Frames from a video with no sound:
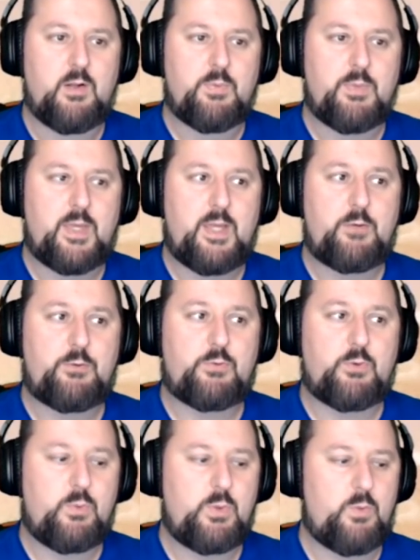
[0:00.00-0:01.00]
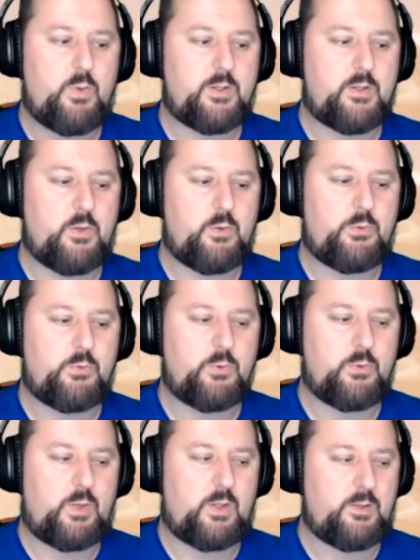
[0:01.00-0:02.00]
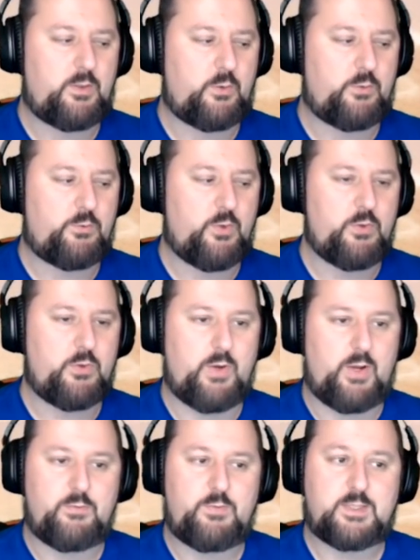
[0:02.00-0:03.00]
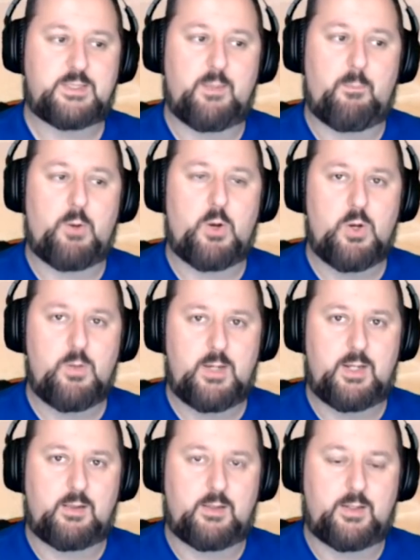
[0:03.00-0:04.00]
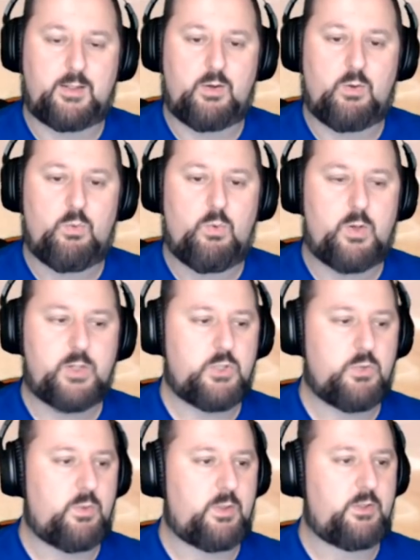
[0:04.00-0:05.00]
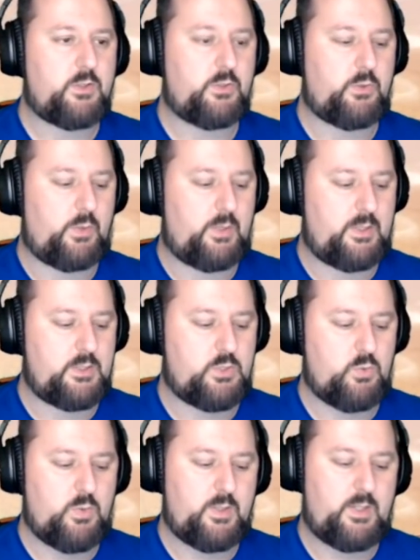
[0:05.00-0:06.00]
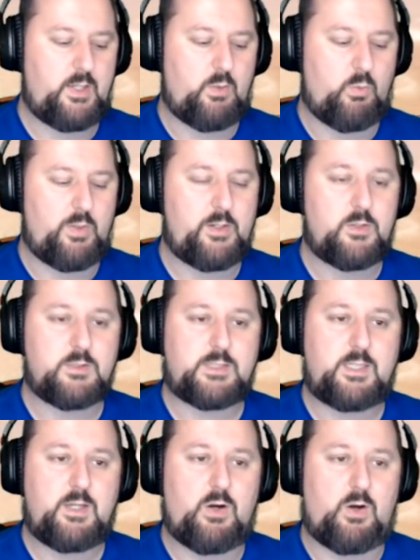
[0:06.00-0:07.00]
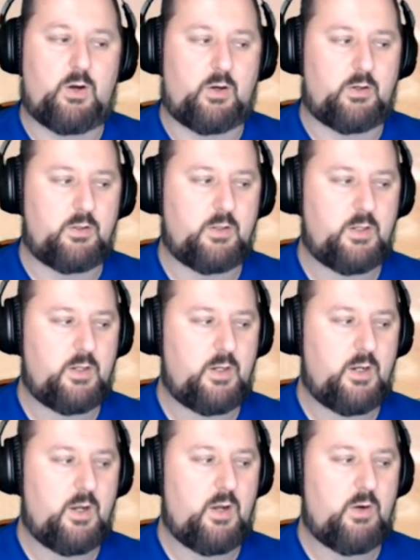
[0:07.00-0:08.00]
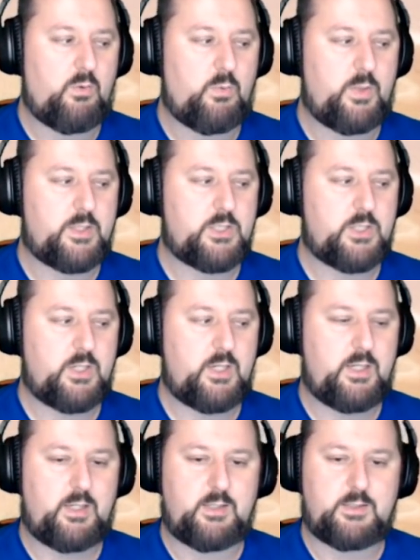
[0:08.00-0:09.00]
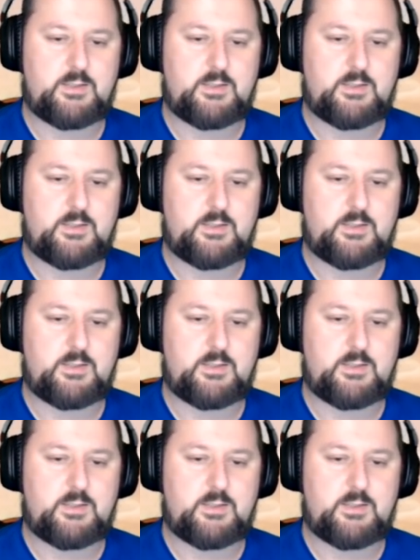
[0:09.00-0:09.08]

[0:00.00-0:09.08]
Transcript: If we want to go through a little further and fix it permanently, what you want to do is you want to hit Windows key R, which is